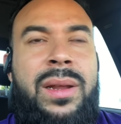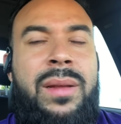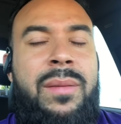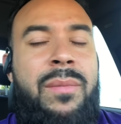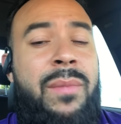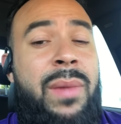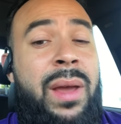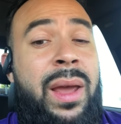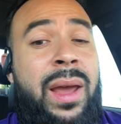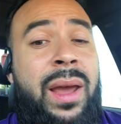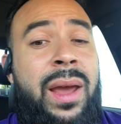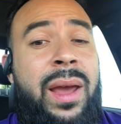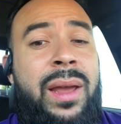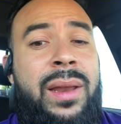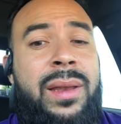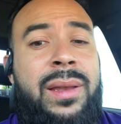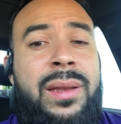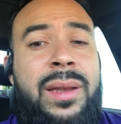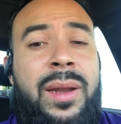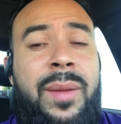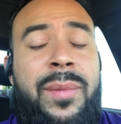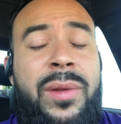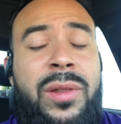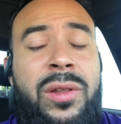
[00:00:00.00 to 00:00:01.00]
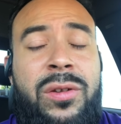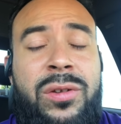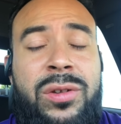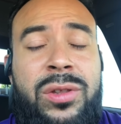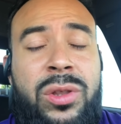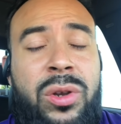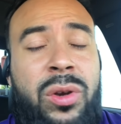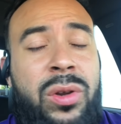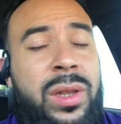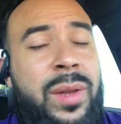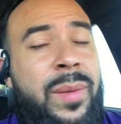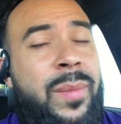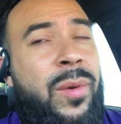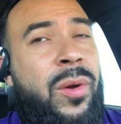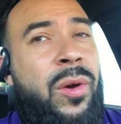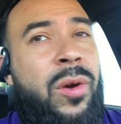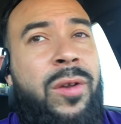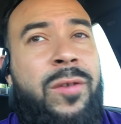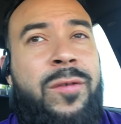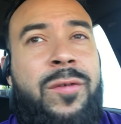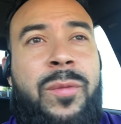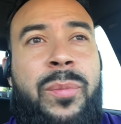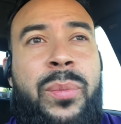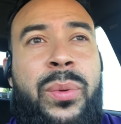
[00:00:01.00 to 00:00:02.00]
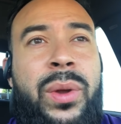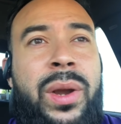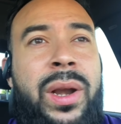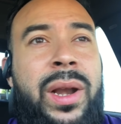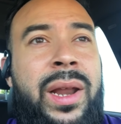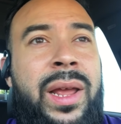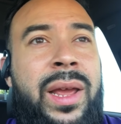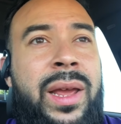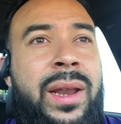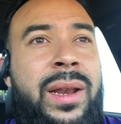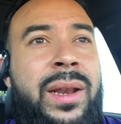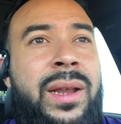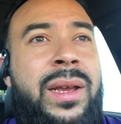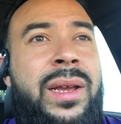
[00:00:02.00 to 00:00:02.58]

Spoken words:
man, some of those throws that Mahomes were putting in